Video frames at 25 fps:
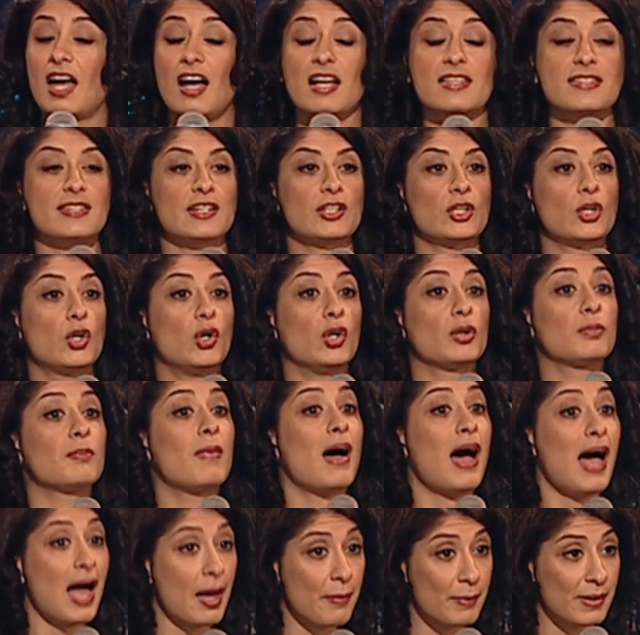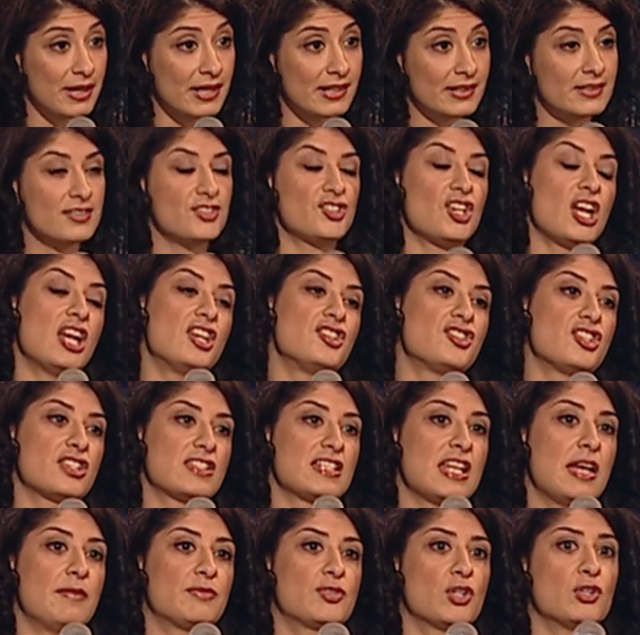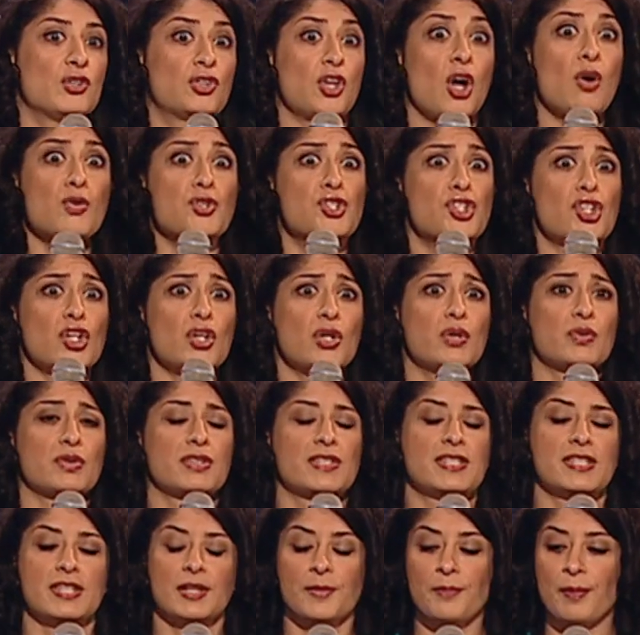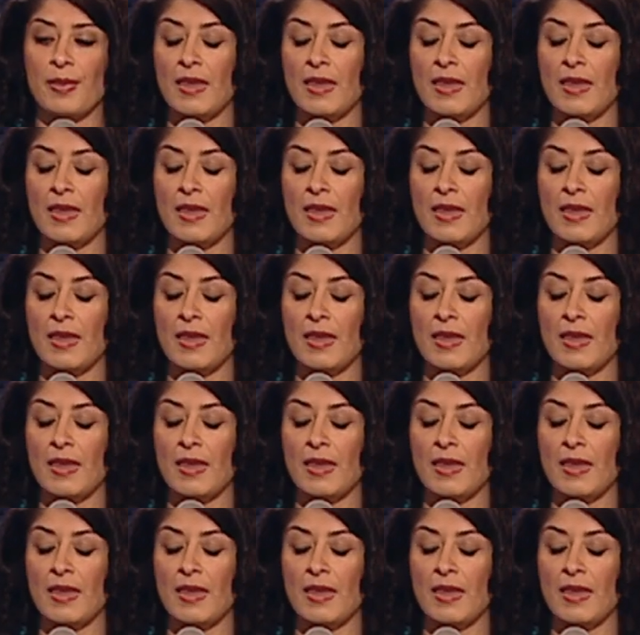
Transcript: cousin called Mohammed, changed his name to Don't Shoot!